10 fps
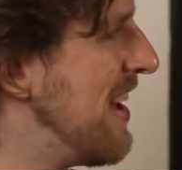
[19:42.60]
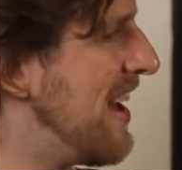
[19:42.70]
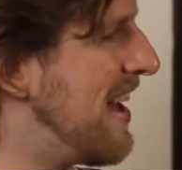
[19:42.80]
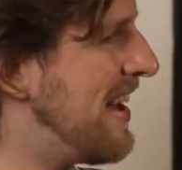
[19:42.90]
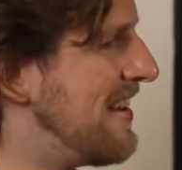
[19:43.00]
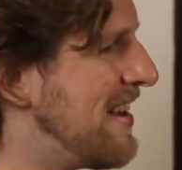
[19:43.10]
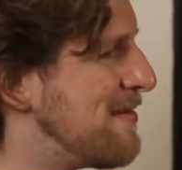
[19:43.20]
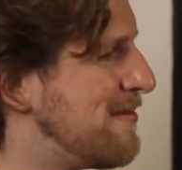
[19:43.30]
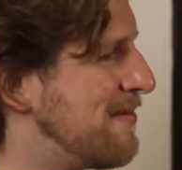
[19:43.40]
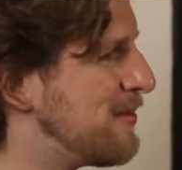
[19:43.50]

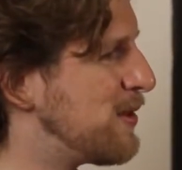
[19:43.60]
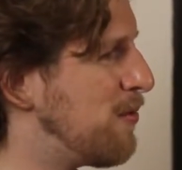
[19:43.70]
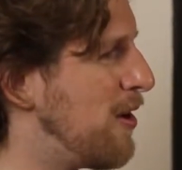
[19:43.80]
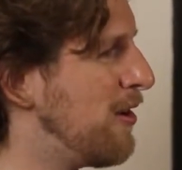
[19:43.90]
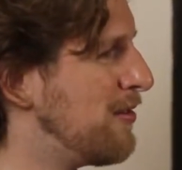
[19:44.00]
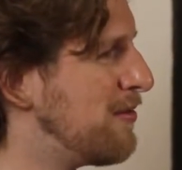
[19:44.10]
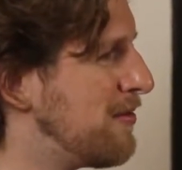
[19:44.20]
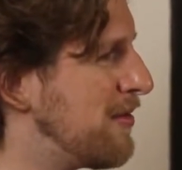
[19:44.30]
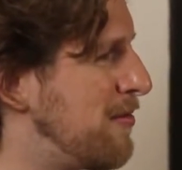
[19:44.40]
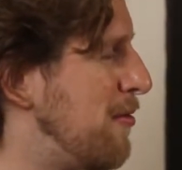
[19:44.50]
And so while
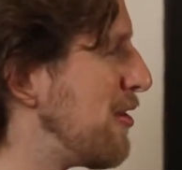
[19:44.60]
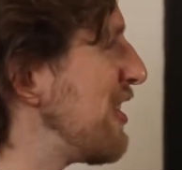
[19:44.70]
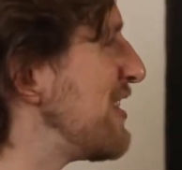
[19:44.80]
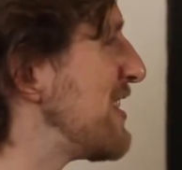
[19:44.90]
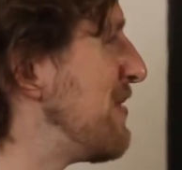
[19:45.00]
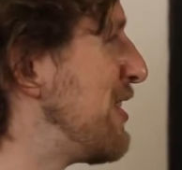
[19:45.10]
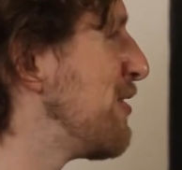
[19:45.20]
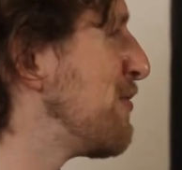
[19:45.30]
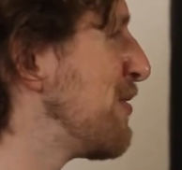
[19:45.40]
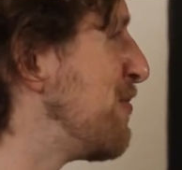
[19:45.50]
I've been working on something
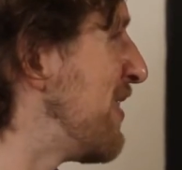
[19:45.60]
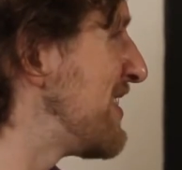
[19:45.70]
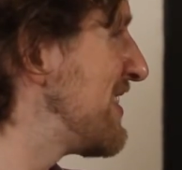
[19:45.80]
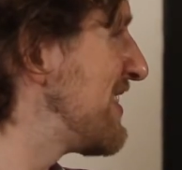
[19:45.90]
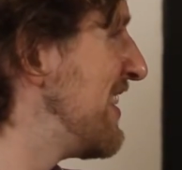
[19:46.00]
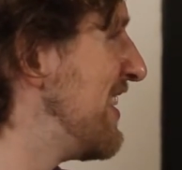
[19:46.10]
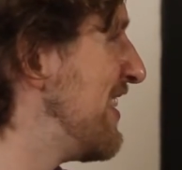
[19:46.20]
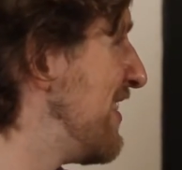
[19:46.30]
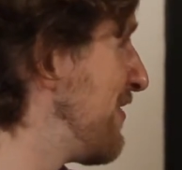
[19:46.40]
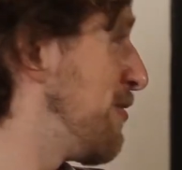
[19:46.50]
called WordPress
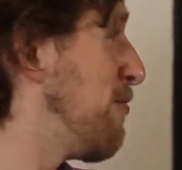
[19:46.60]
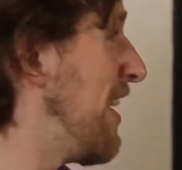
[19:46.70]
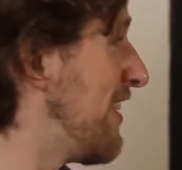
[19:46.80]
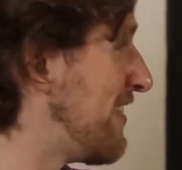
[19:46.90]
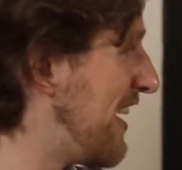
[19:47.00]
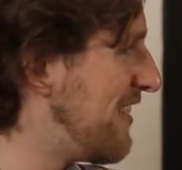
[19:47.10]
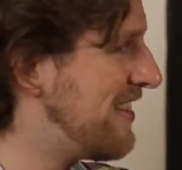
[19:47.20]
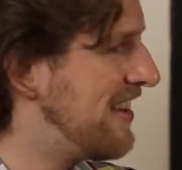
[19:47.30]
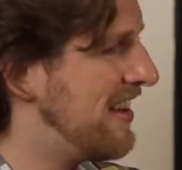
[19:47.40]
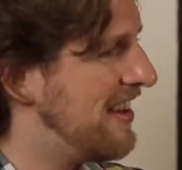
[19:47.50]
for a while now,
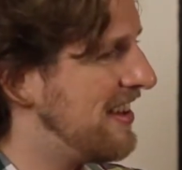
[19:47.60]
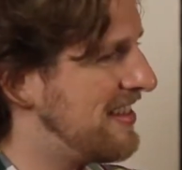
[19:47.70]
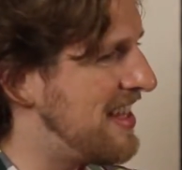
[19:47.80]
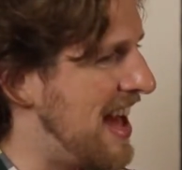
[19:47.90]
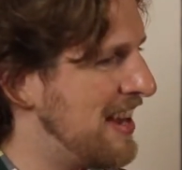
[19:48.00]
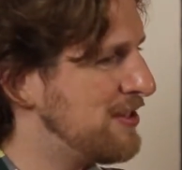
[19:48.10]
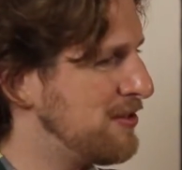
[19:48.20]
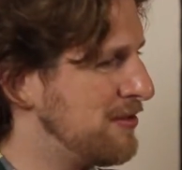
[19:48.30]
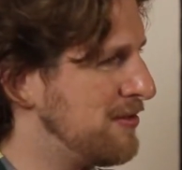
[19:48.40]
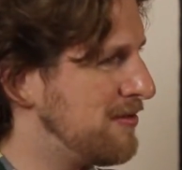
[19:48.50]
the
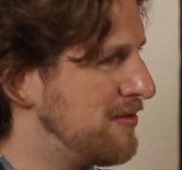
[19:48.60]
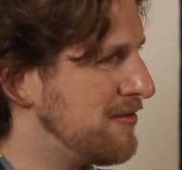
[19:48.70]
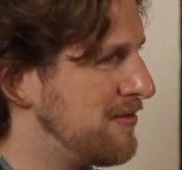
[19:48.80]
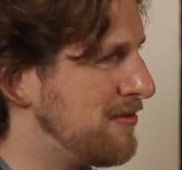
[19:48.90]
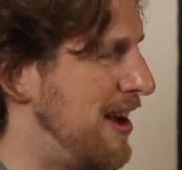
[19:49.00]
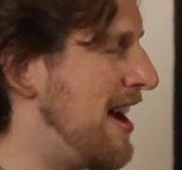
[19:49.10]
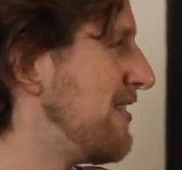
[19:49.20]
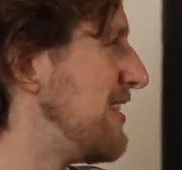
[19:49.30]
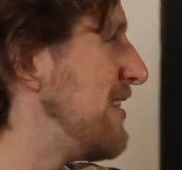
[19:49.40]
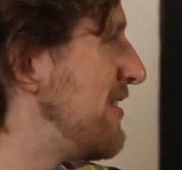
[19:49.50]
actual
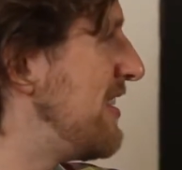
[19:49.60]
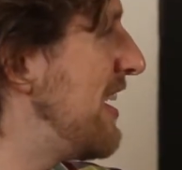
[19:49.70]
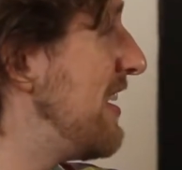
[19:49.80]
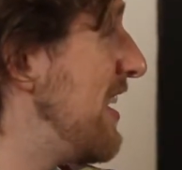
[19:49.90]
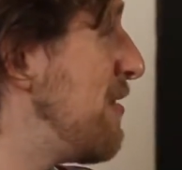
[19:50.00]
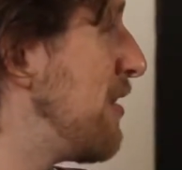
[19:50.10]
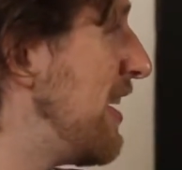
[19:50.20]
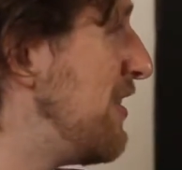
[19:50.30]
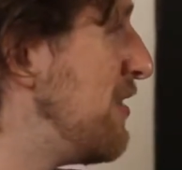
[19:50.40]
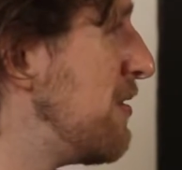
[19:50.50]
reality of the day-to-day what I
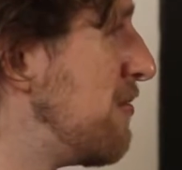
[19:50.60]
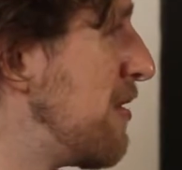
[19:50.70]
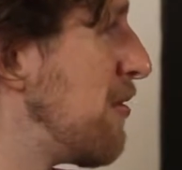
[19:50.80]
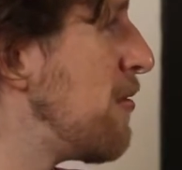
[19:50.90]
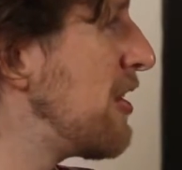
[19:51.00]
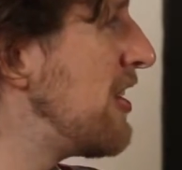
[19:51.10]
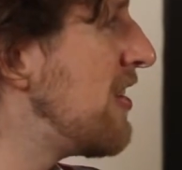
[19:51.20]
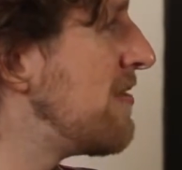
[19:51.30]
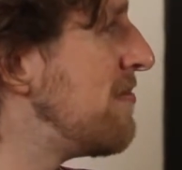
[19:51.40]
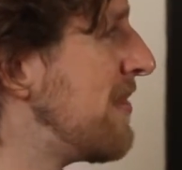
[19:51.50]
do and what we're working
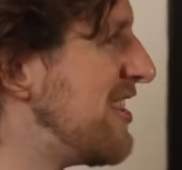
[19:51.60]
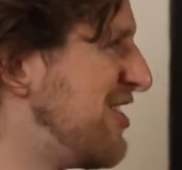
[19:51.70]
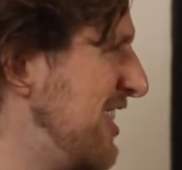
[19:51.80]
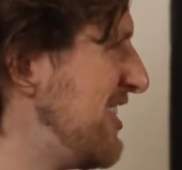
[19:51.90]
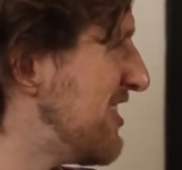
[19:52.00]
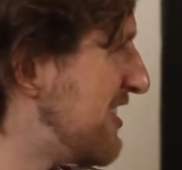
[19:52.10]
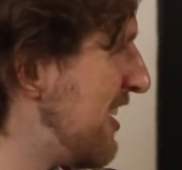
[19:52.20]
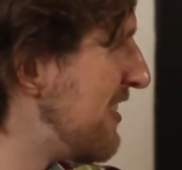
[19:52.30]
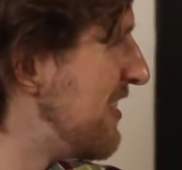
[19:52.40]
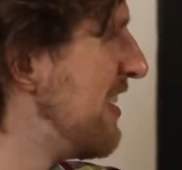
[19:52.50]
on has changed a ton.